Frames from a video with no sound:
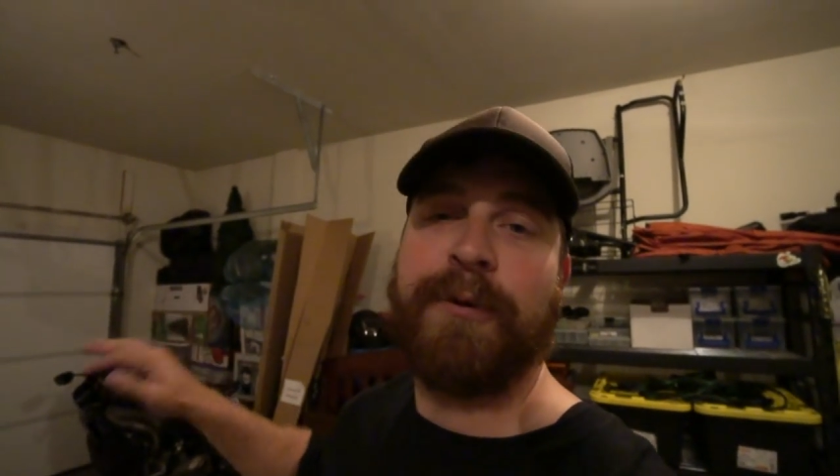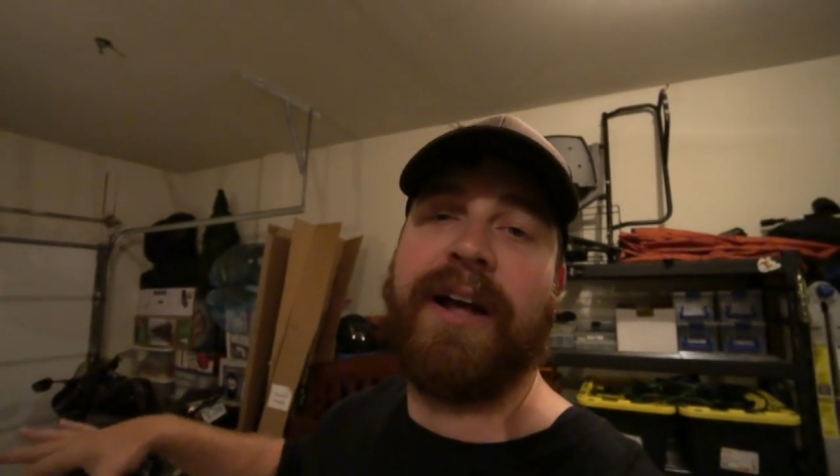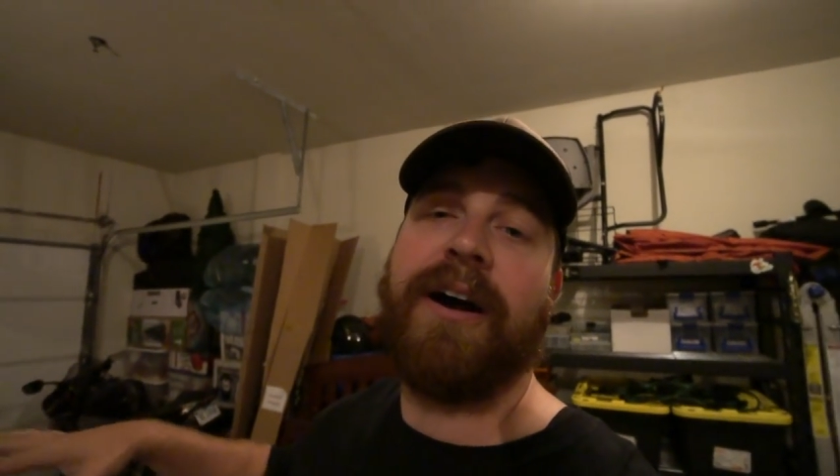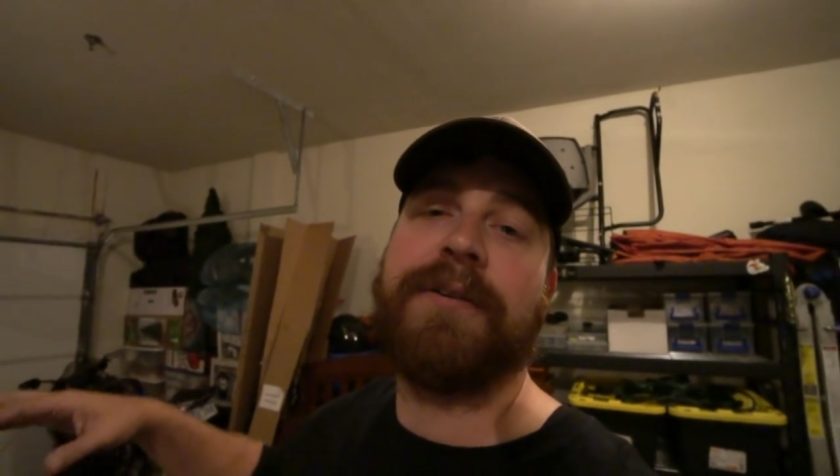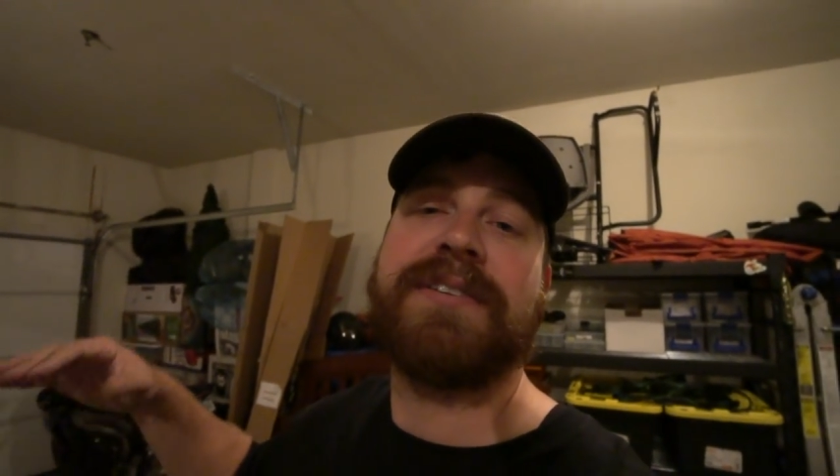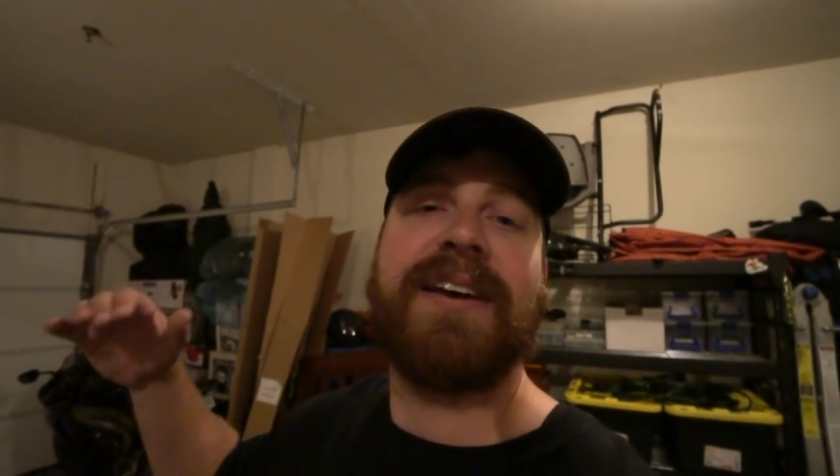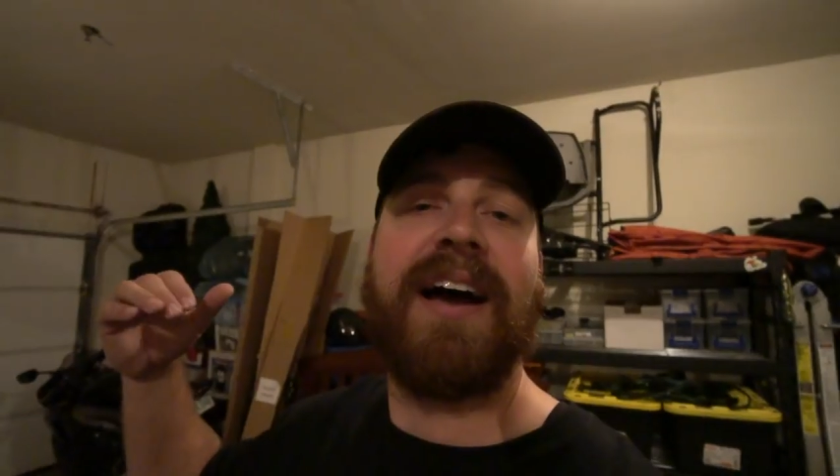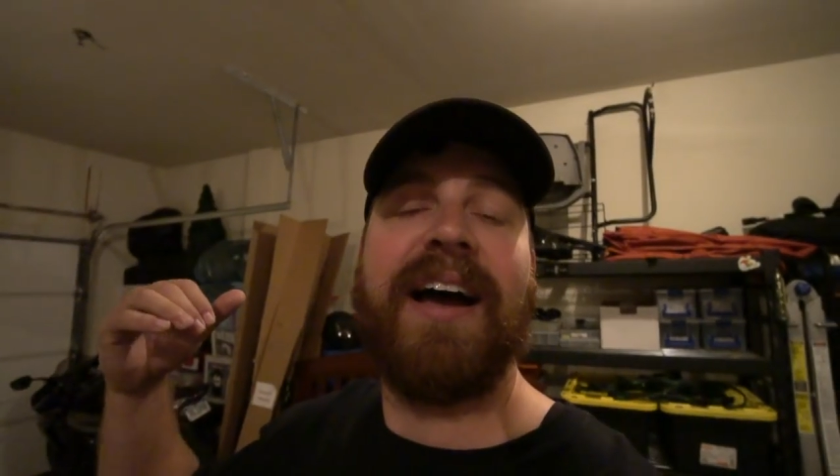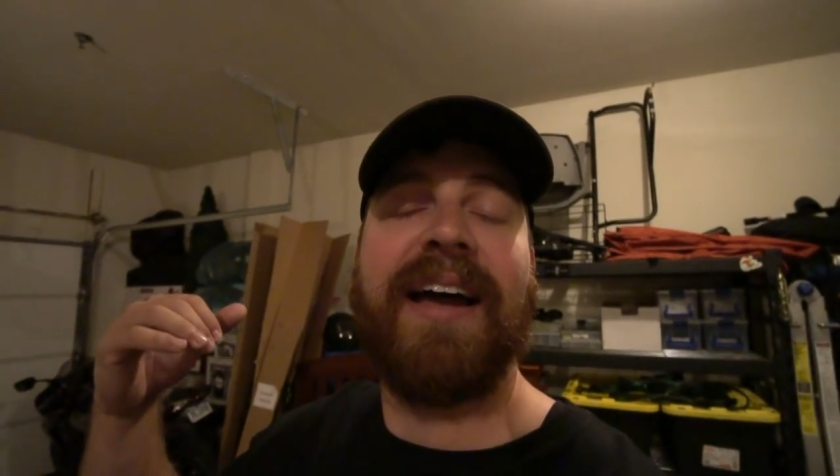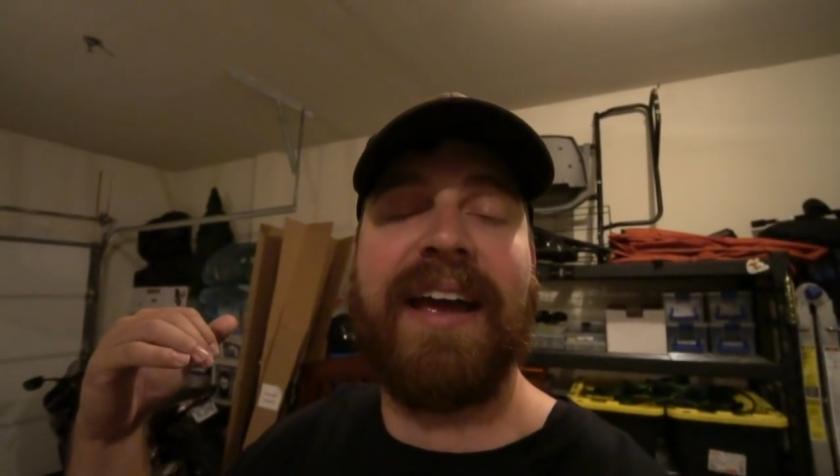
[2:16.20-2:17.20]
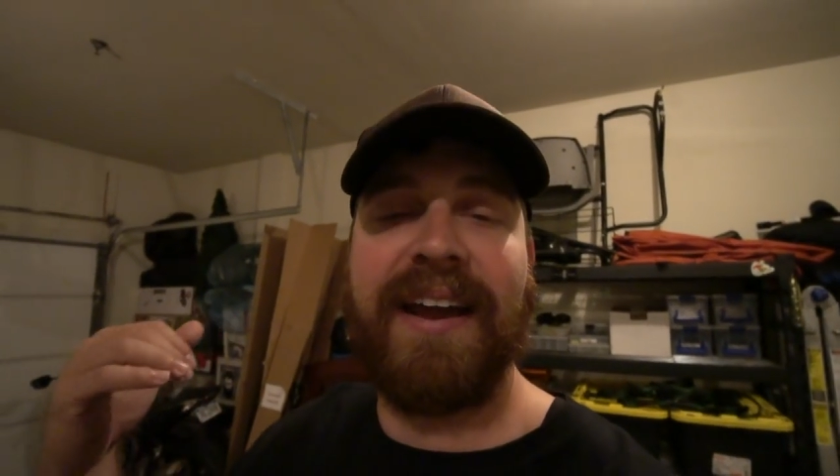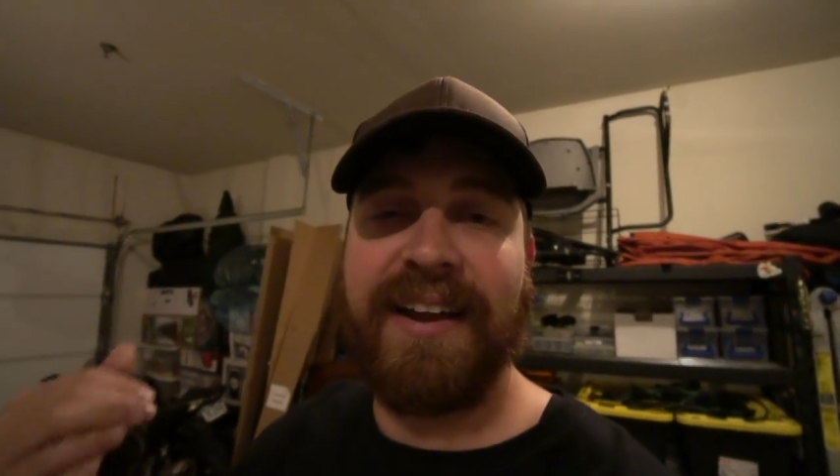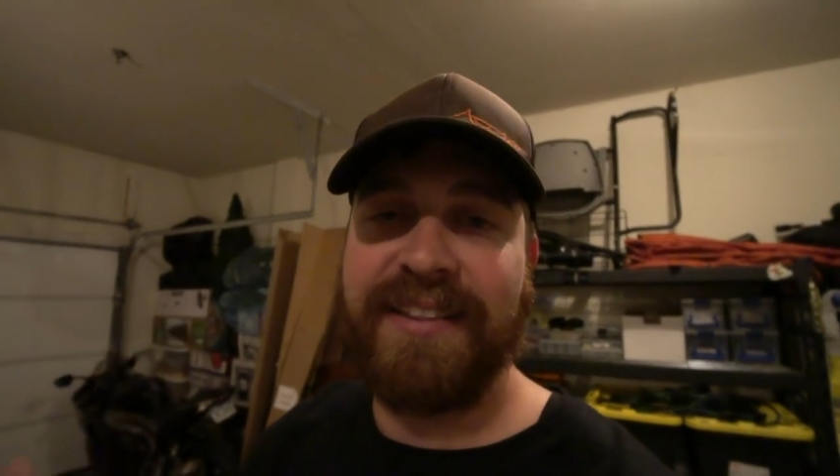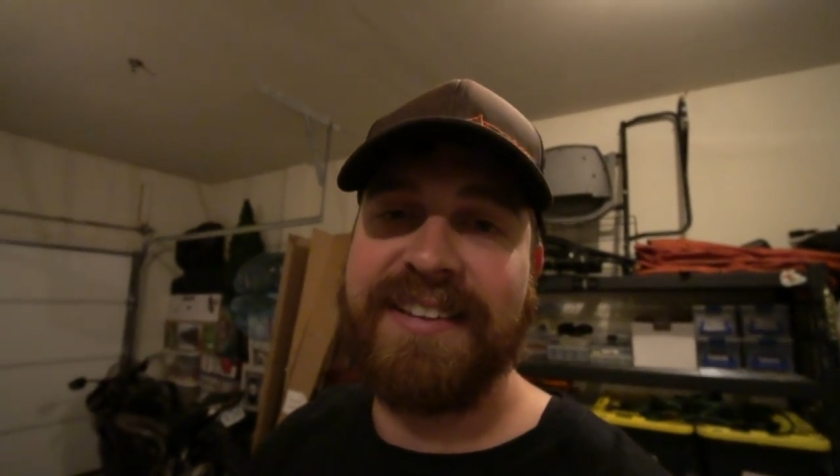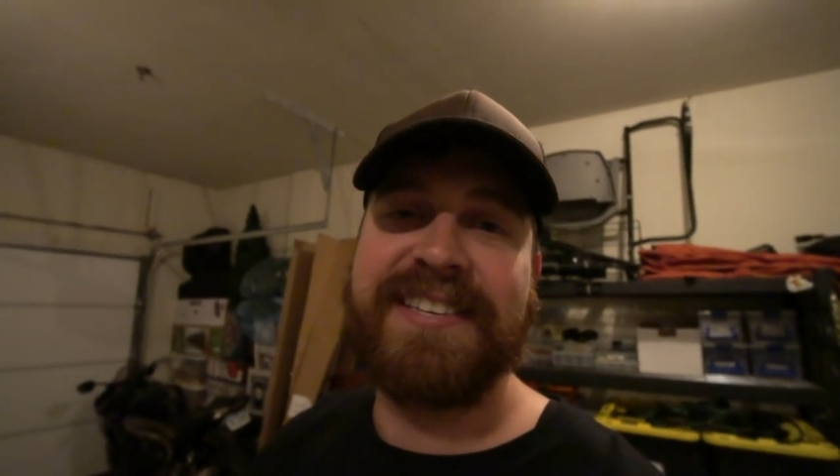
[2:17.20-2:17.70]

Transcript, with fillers: went out, and